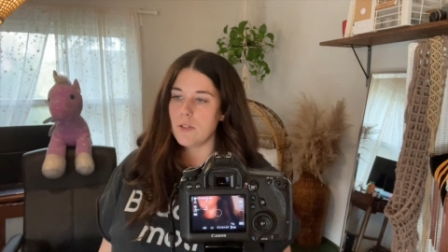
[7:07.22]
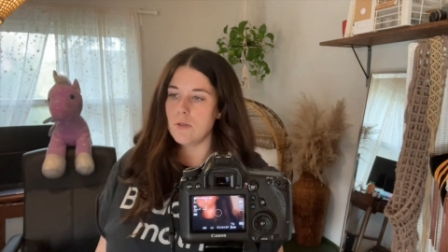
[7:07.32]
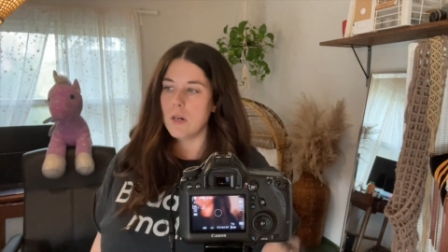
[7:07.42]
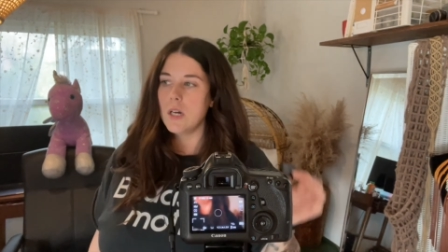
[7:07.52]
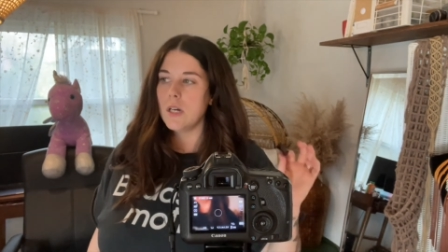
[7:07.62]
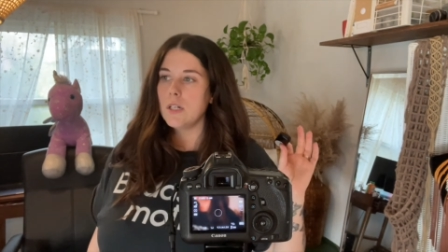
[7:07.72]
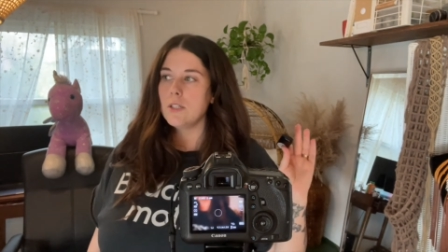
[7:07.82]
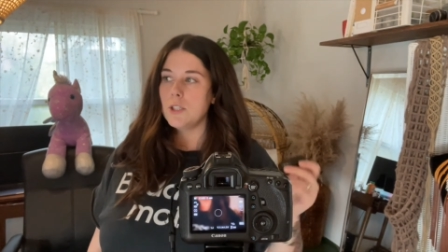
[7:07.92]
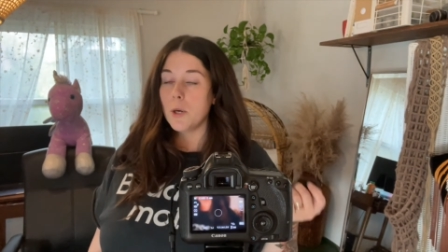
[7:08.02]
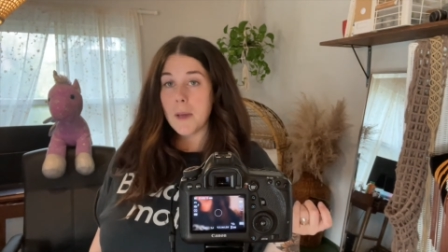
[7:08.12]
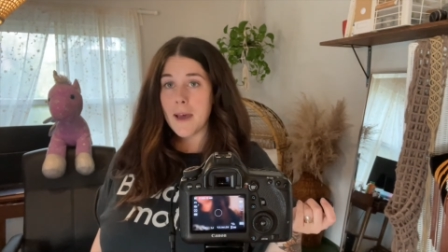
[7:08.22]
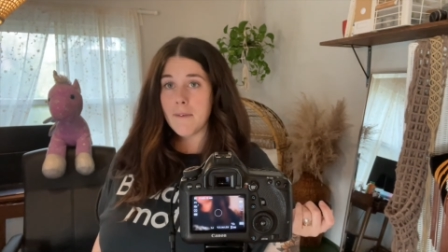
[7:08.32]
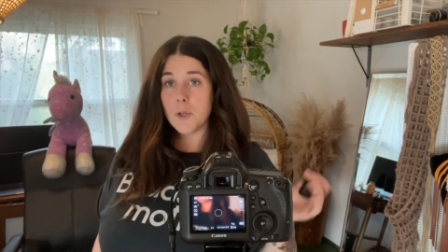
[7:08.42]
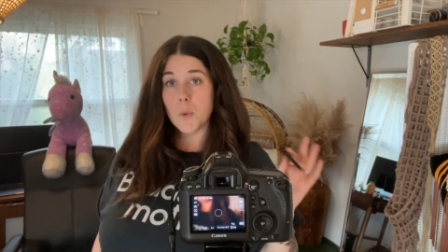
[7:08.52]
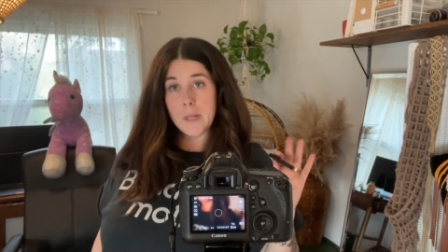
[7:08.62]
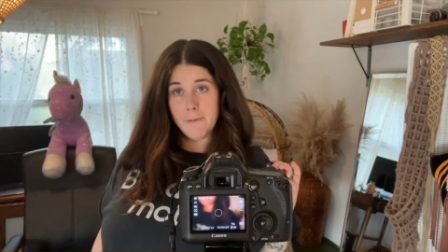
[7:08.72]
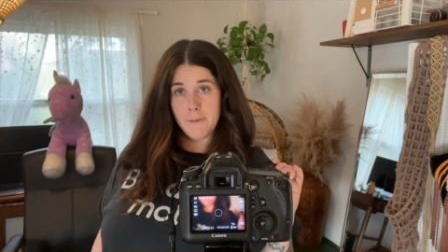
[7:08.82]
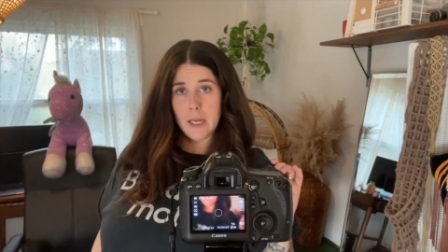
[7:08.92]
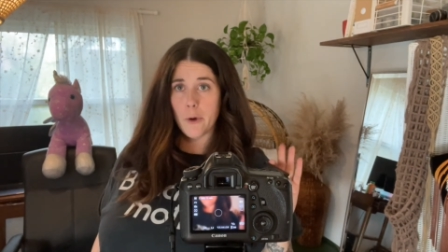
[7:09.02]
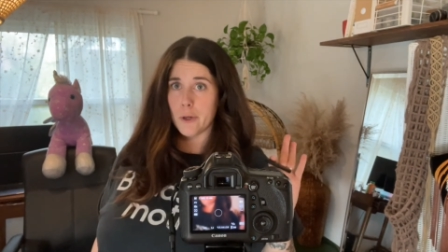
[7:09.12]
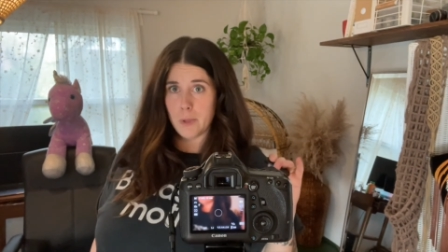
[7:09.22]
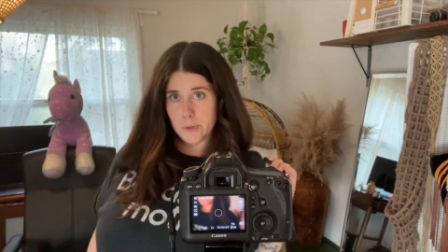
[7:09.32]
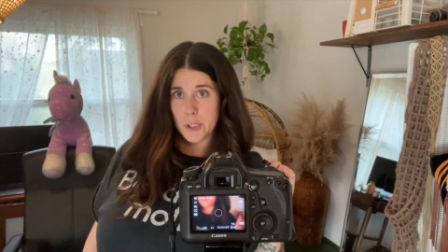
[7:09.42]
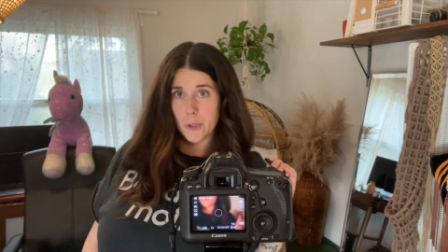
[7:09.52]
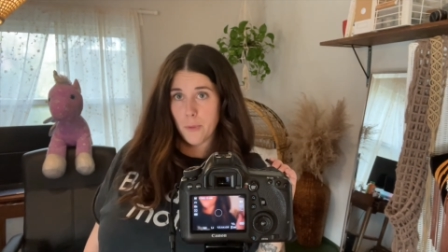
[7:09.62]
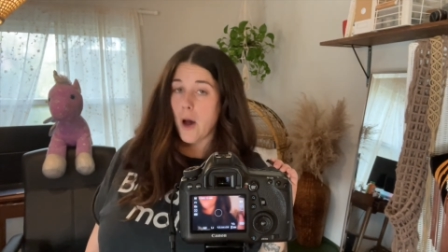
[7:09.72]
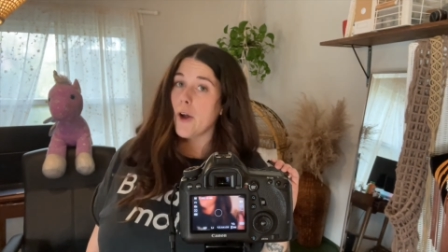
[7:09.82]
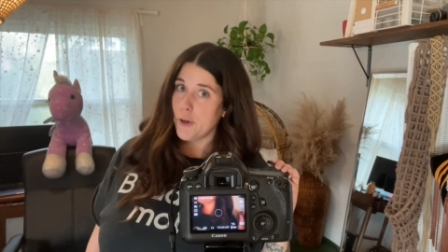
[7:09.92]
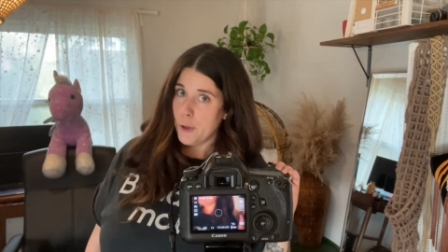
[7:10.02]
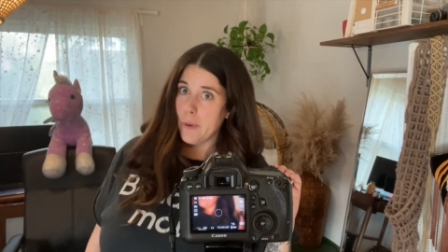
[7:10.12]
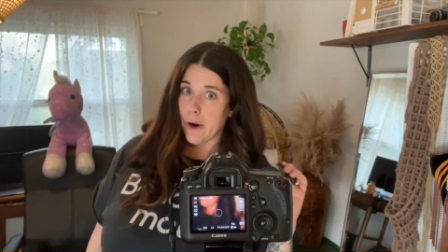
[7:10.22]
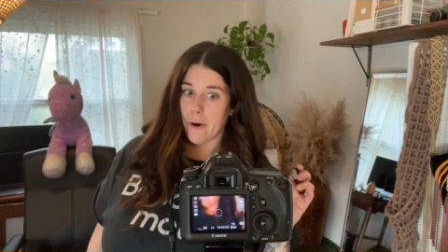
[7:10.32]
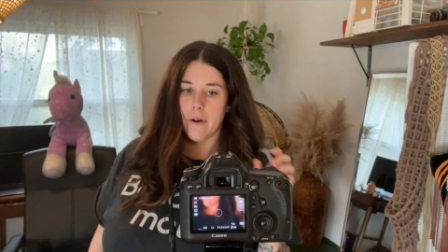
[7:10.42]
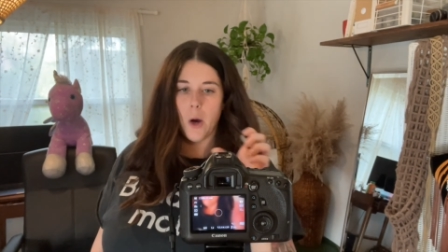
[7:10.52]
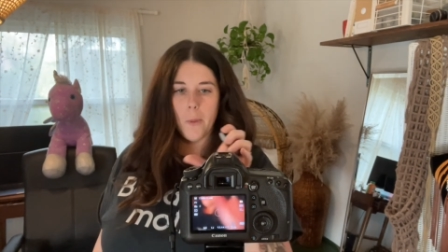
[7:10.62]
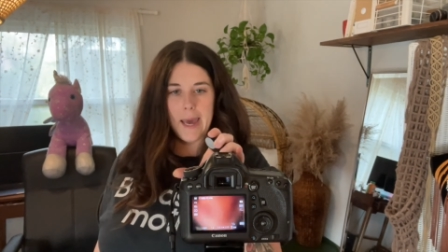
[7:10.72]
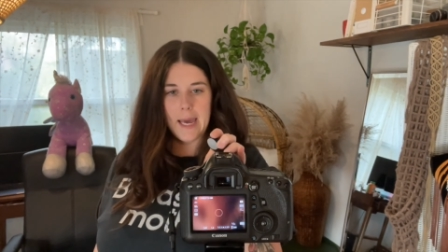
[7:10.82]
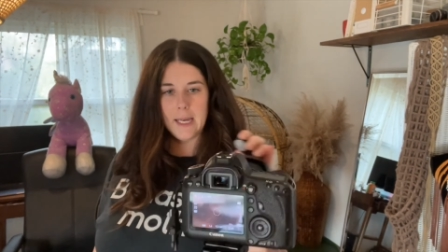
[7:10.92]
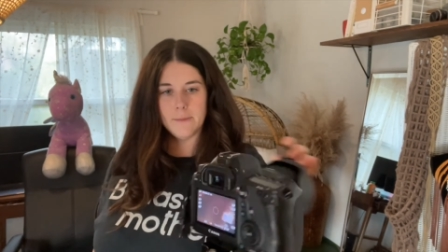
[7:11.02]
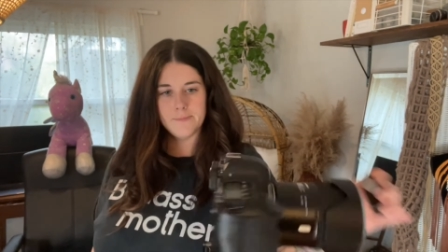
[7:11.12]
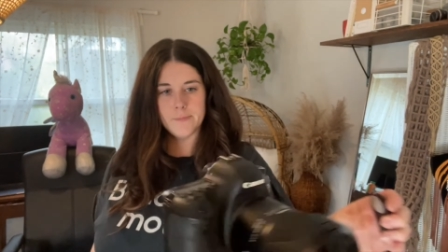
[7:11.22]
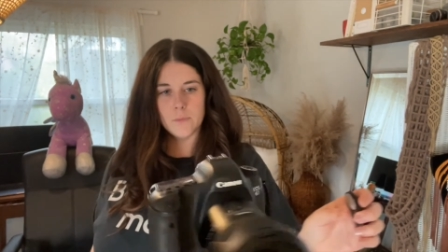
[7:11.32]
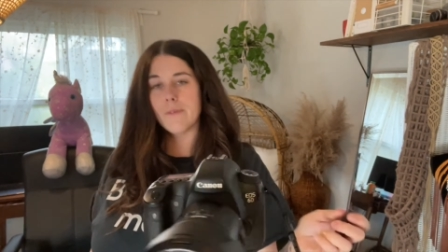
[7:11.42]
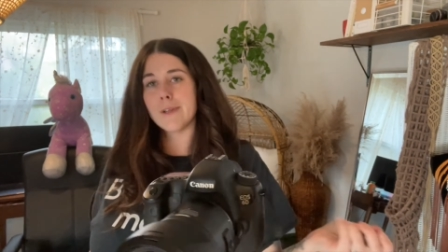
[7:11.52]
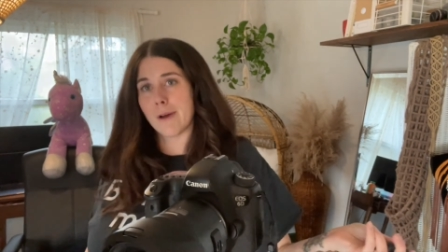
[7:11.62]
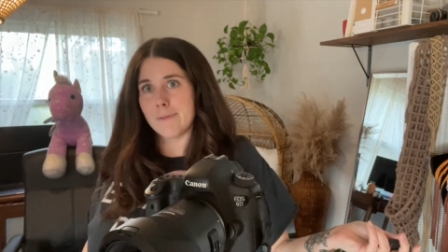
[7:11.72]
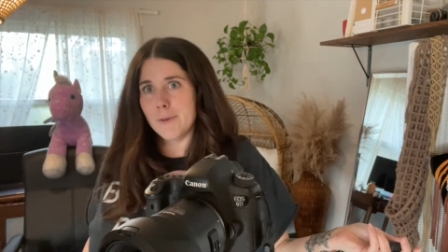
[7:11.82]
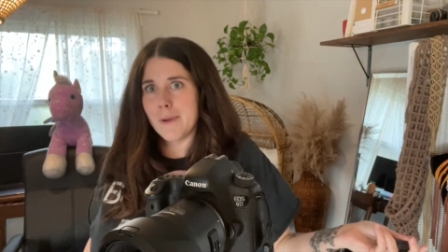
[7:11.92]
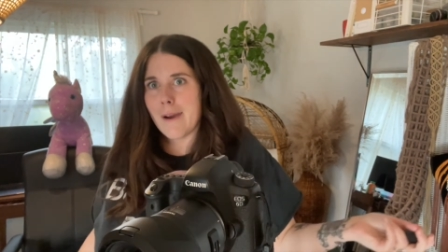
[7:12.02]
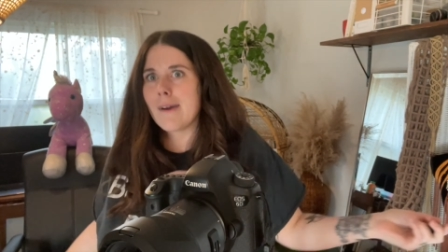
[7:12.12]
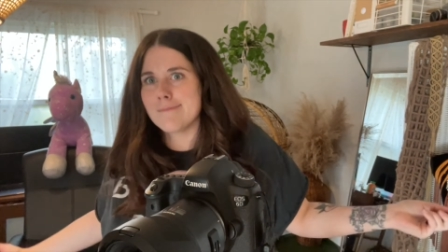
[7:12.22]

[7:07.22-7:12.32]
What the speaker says: you don't have the Wi-Fi or the Bluetooth on your new gear, okay? Or if you don't have new gear.